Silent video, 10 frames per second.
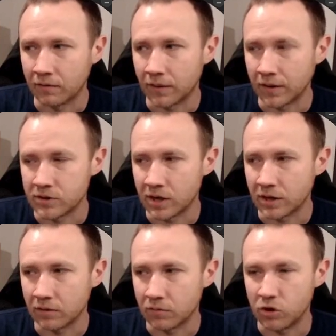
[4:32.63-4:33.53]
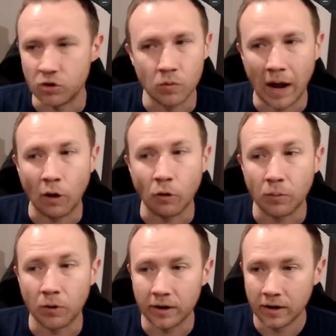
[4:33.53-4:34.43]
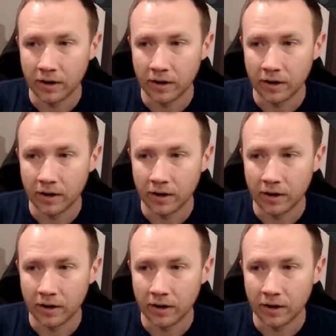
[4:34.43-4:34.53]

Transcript: of my JQ output.